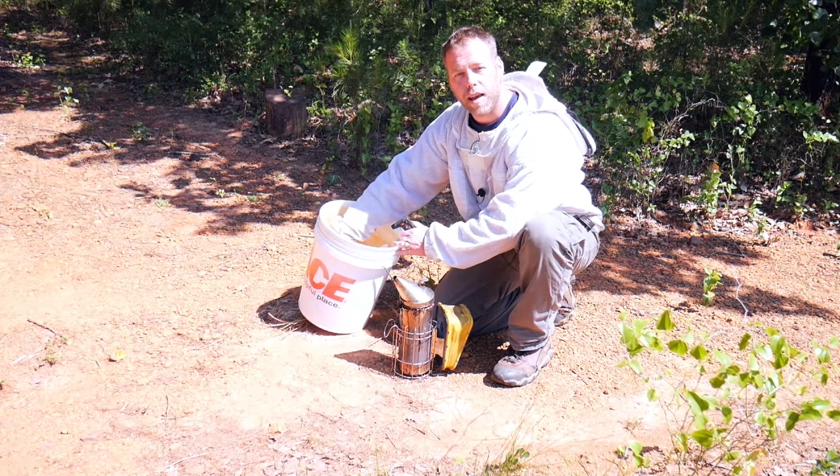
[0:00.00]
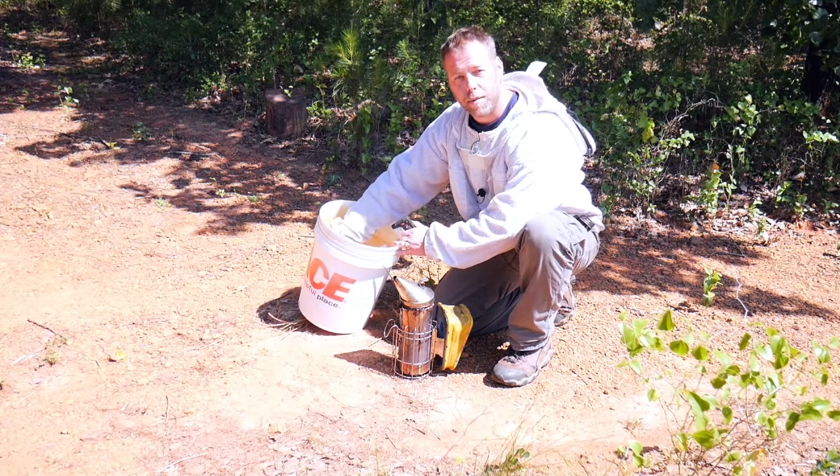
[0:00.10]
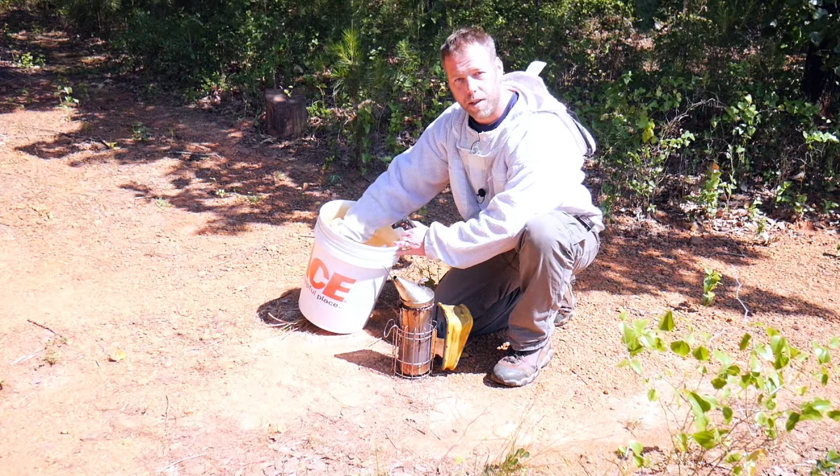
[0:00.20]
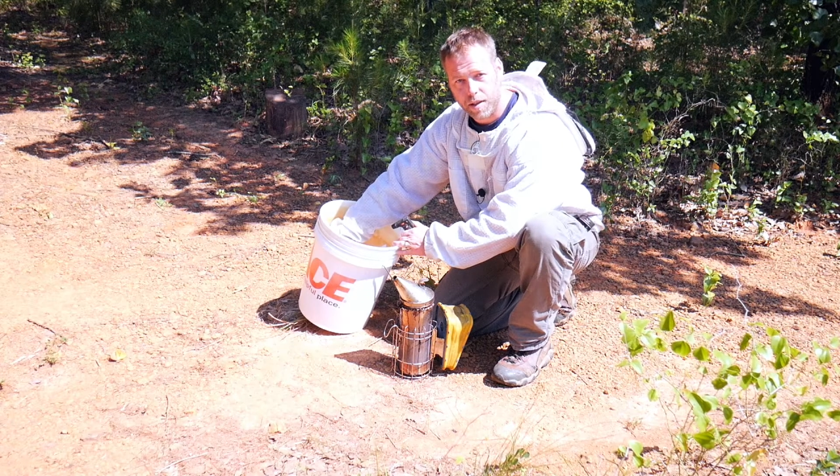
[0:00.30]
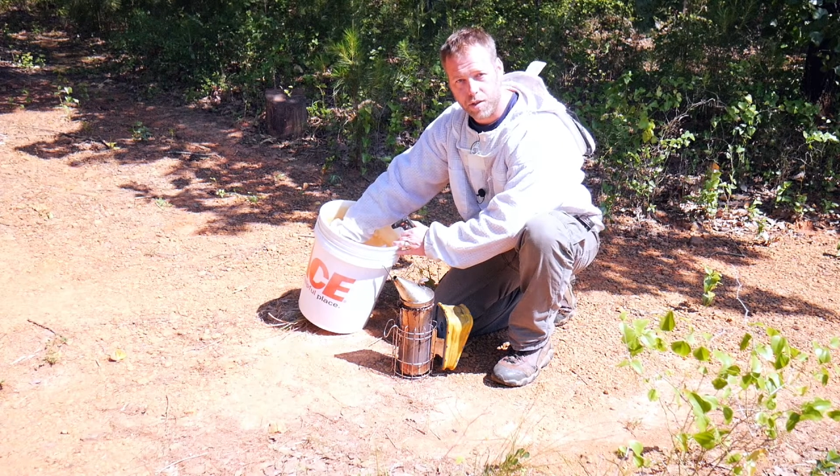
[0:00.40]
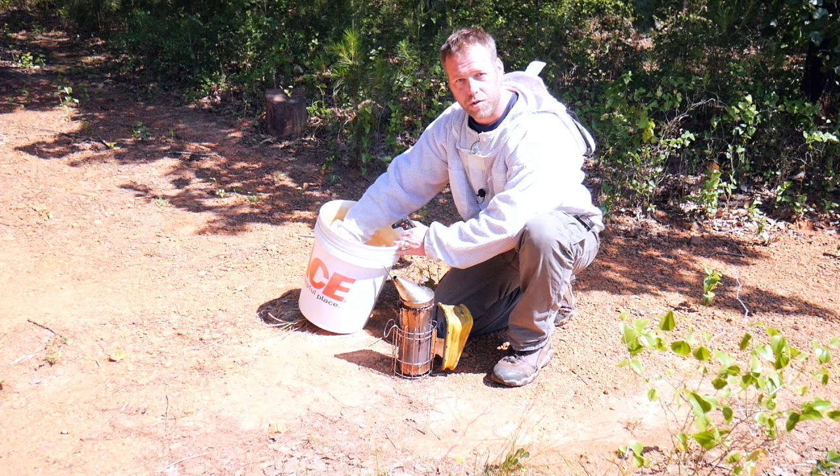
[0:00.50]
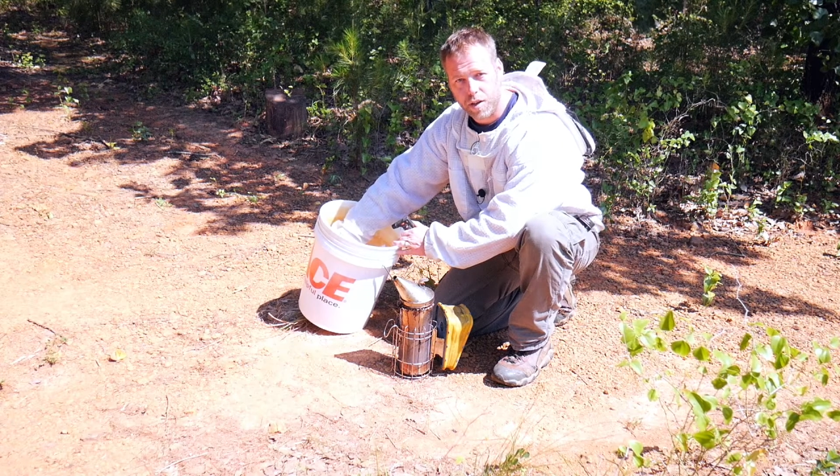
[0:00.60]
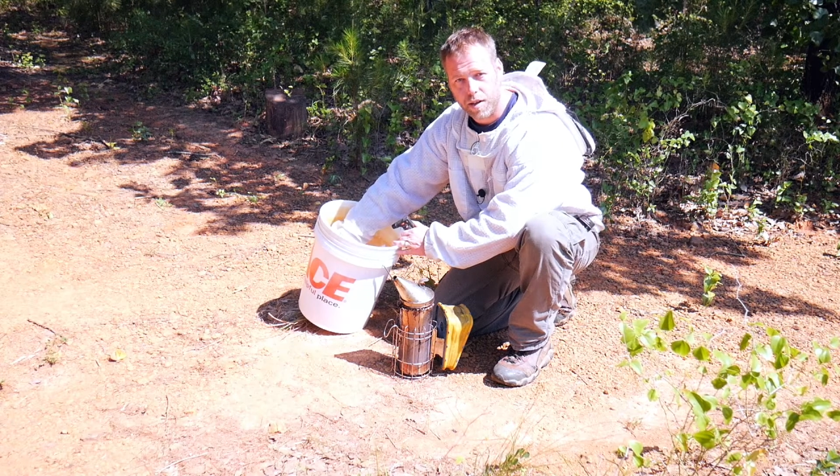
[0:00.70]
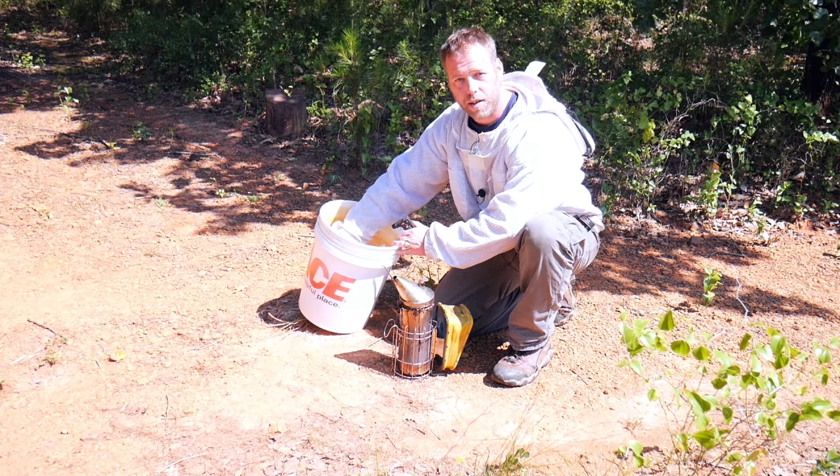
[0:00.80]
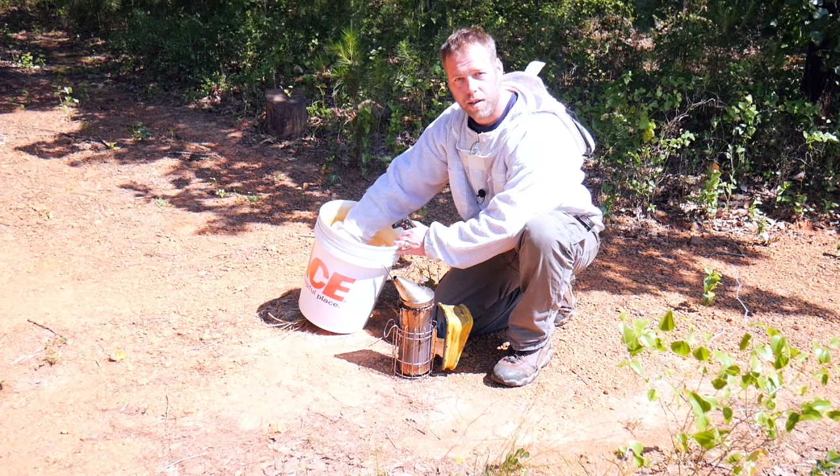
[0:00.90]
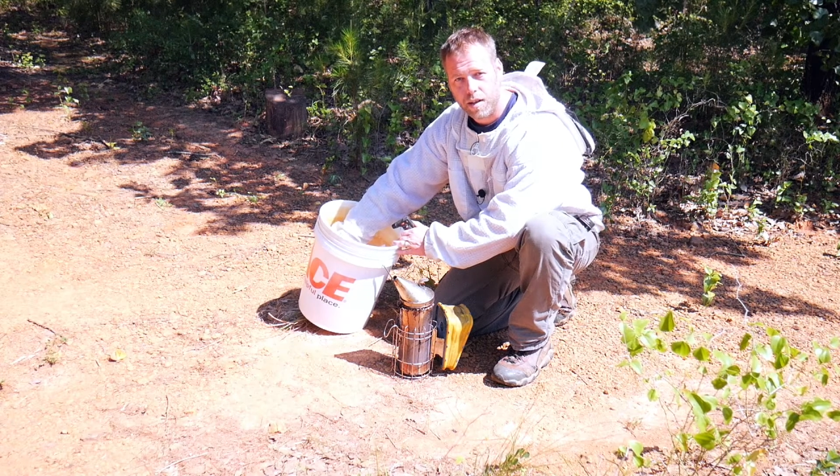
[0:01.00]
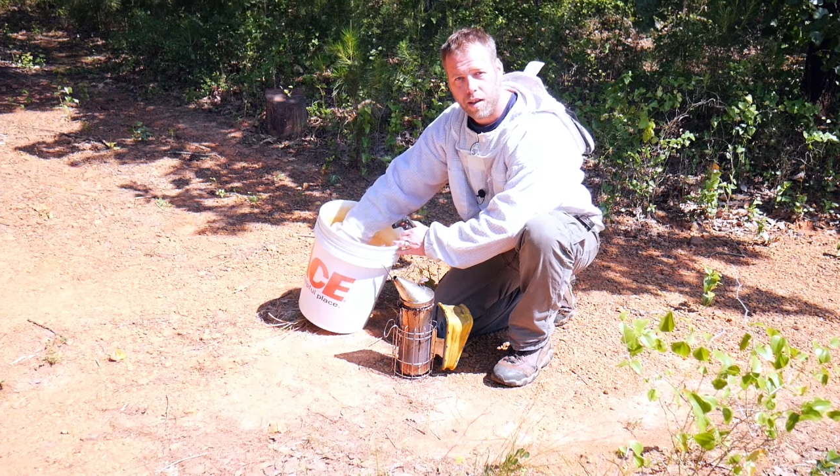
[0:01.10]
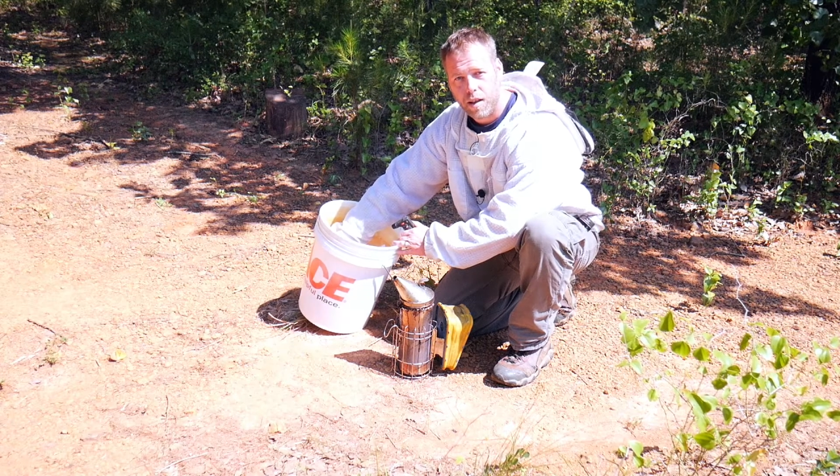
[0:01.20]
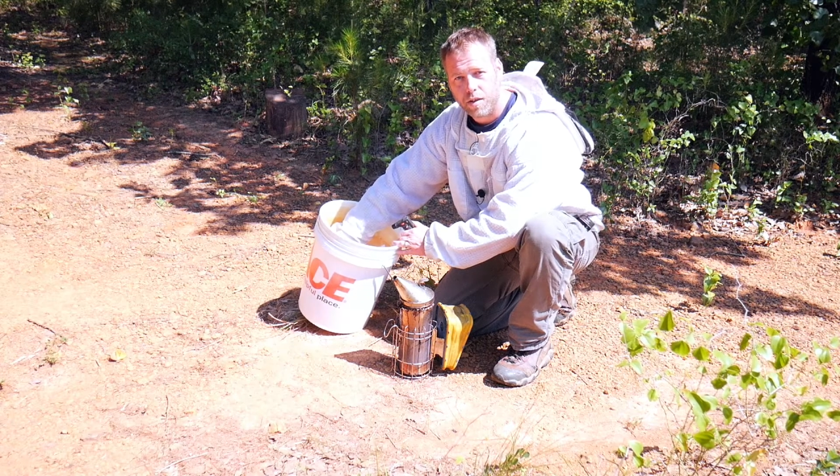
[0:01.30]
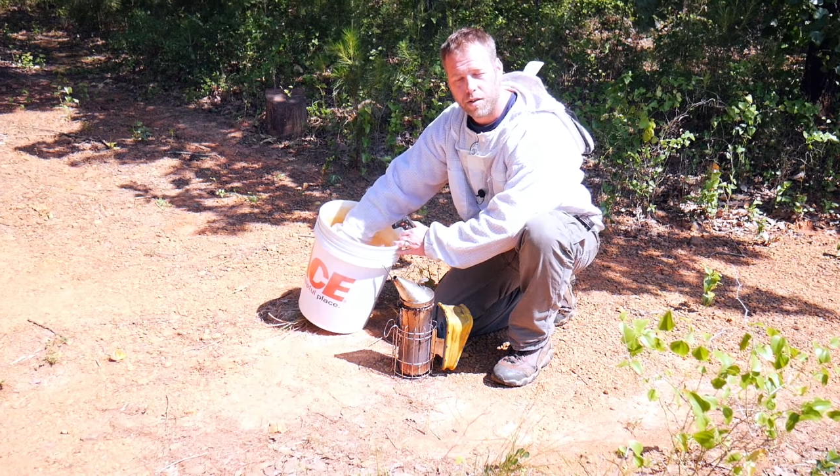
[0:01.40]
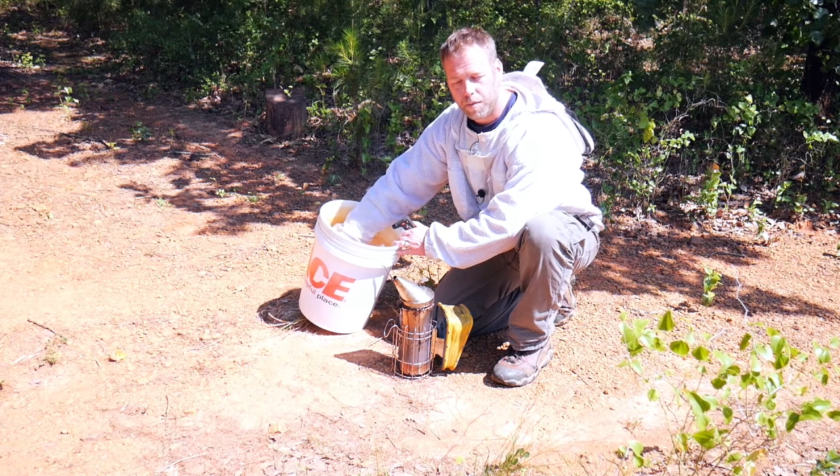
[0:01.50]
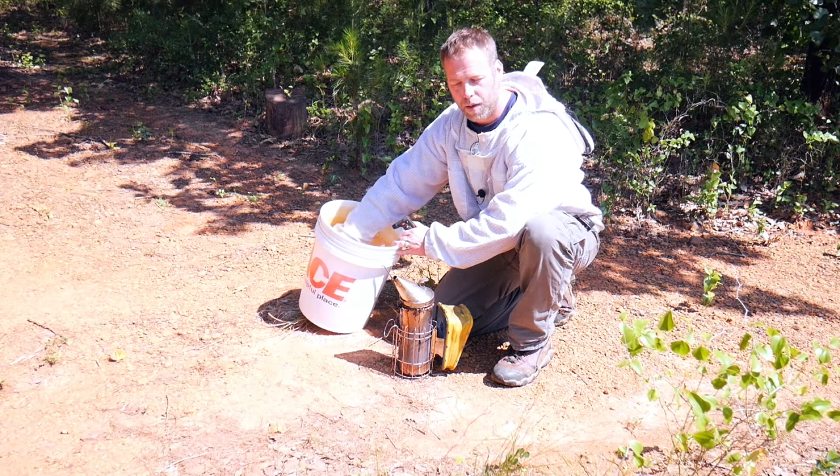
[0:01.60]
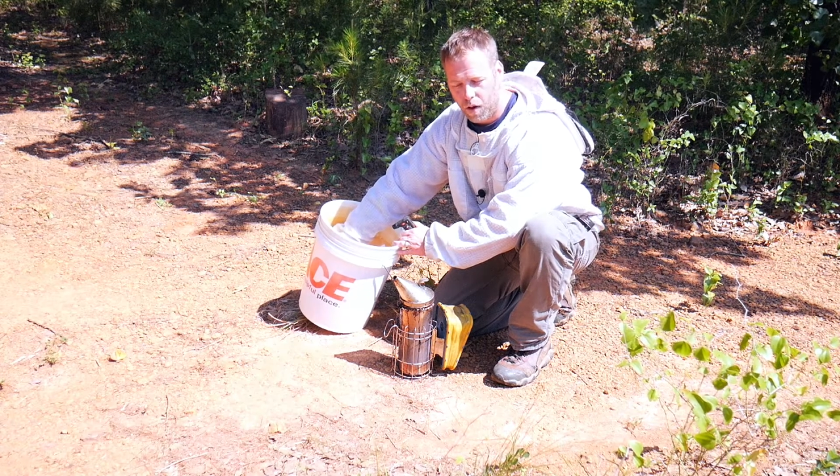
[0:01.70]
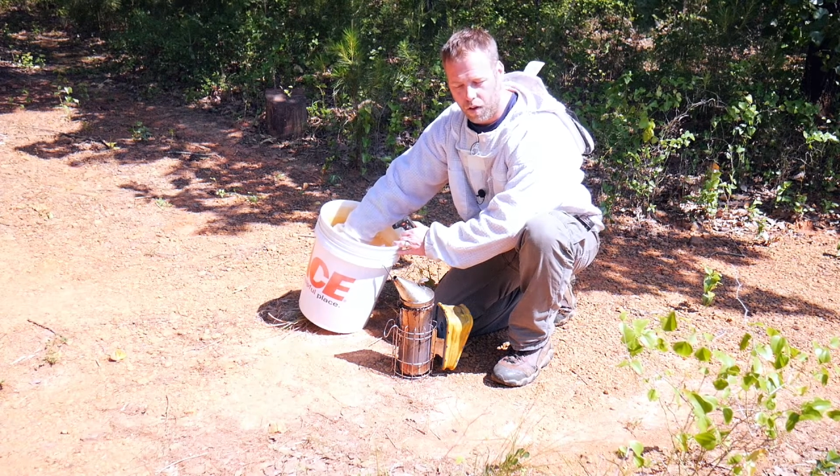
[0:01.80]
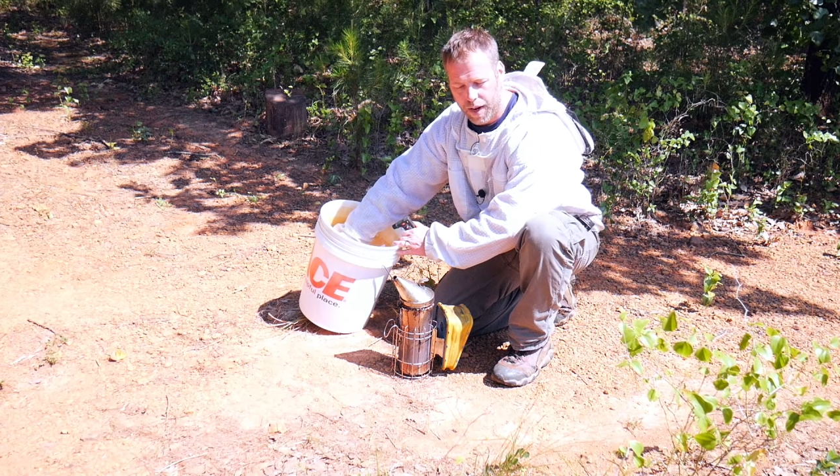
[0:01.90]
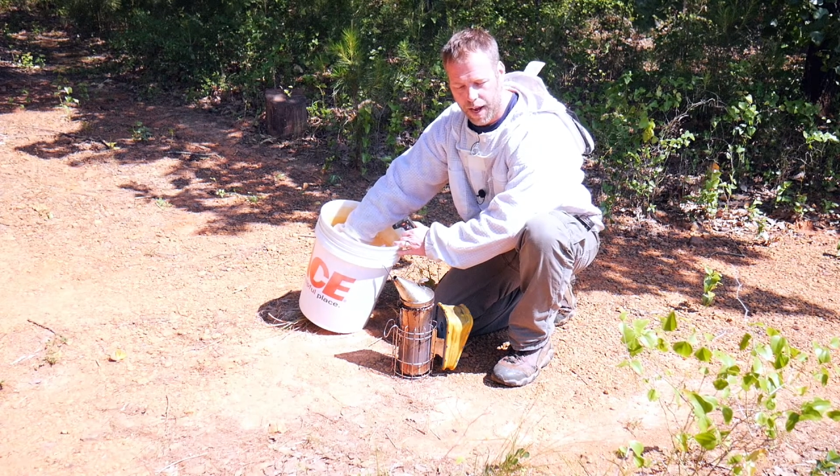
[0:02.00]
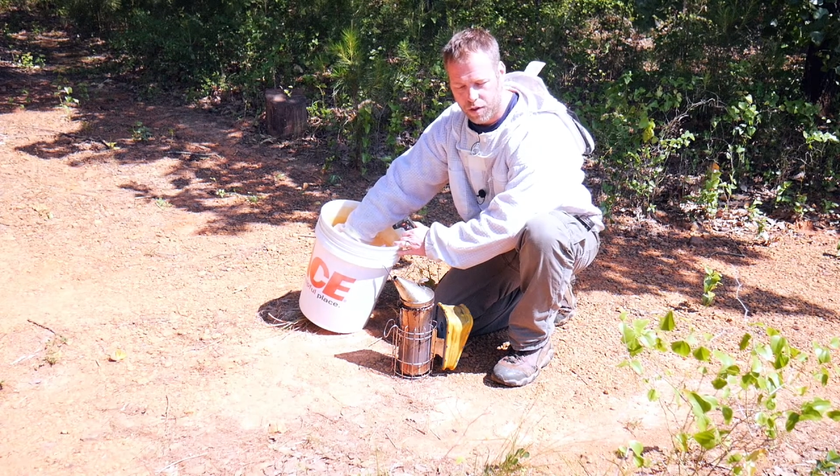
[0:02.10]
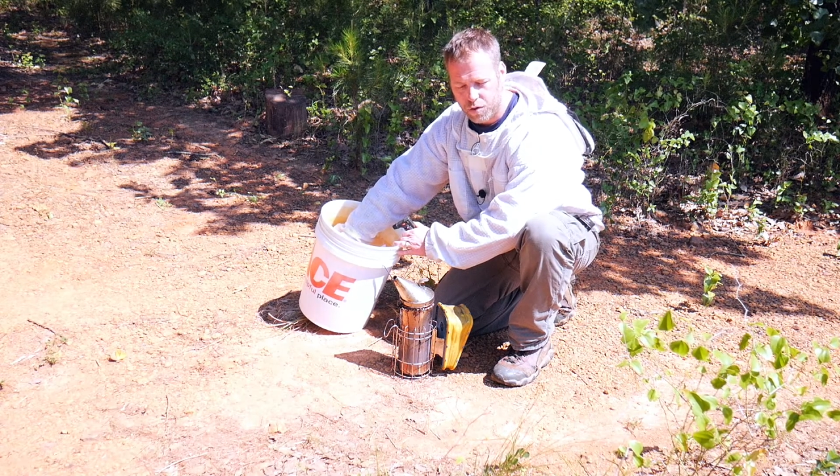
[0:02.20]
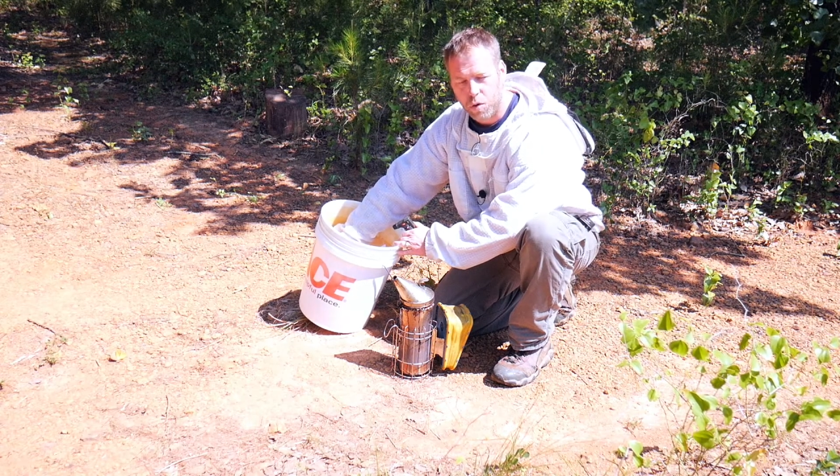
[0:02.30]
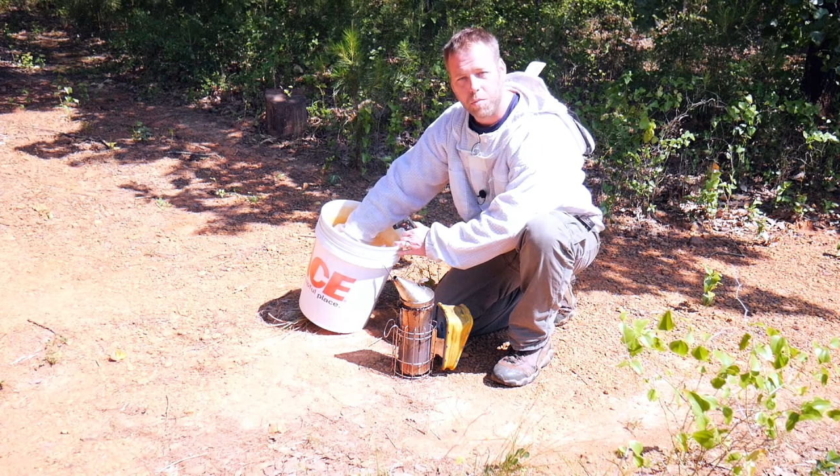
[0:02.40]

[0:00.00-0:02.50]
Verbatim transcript: chemically treated, something all natural,